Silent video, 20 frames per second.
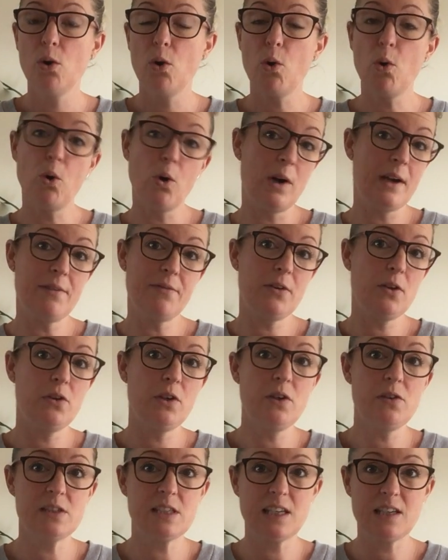Or if you're
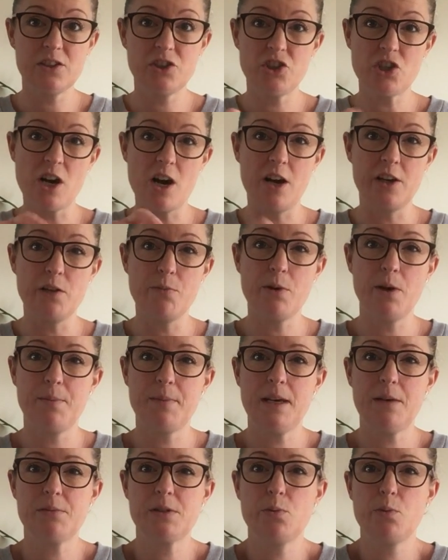using a jar, you might
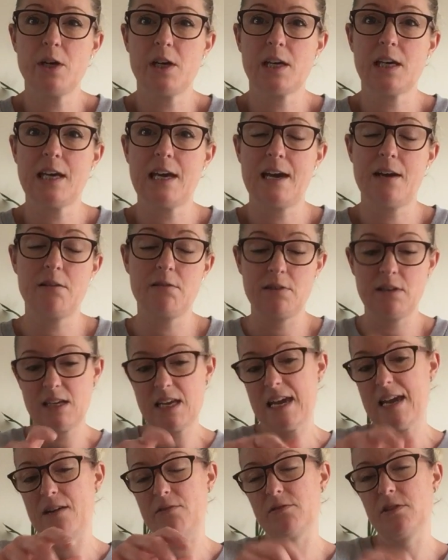be able to work it
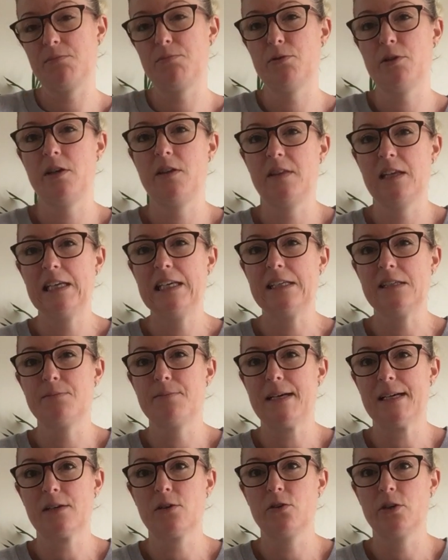out putting the lid
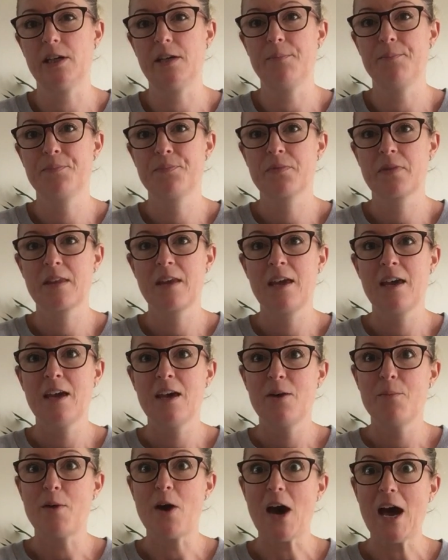back on it.
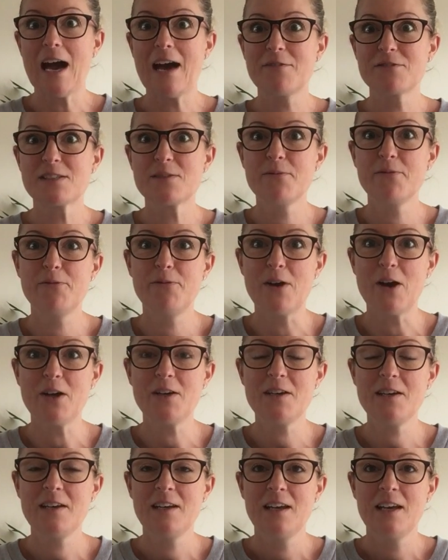But have some
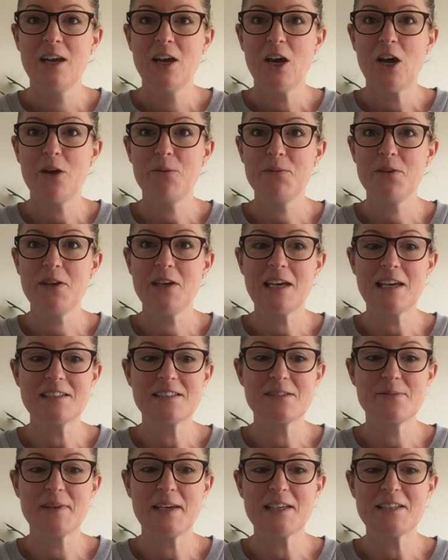fun. Hope you get
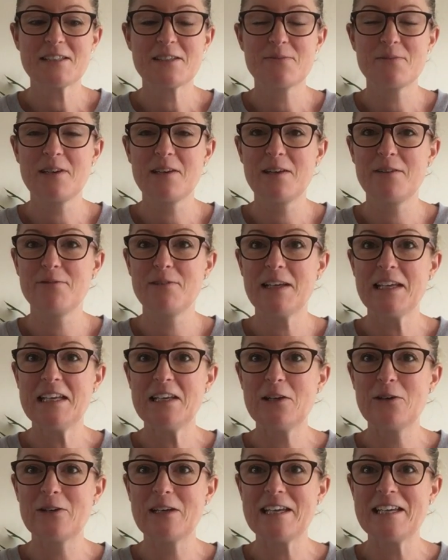to make some lovely
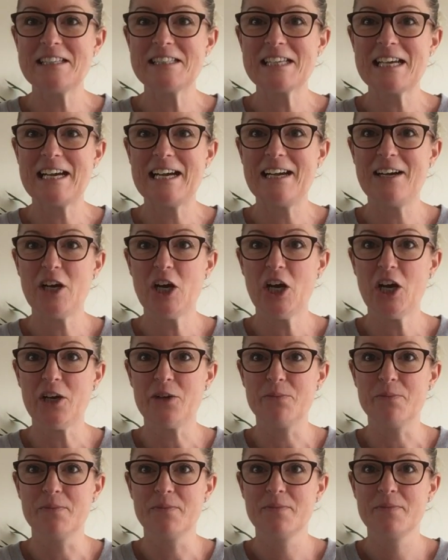lollies at
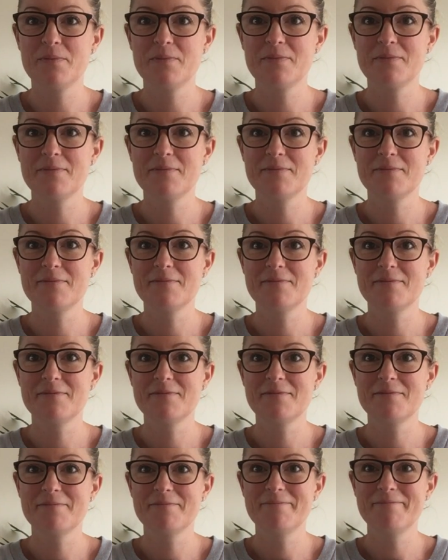home.
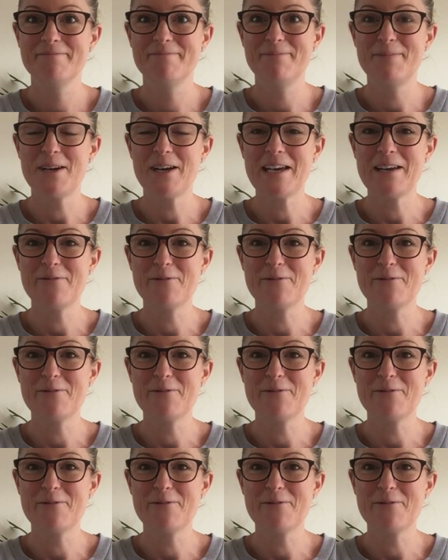Bye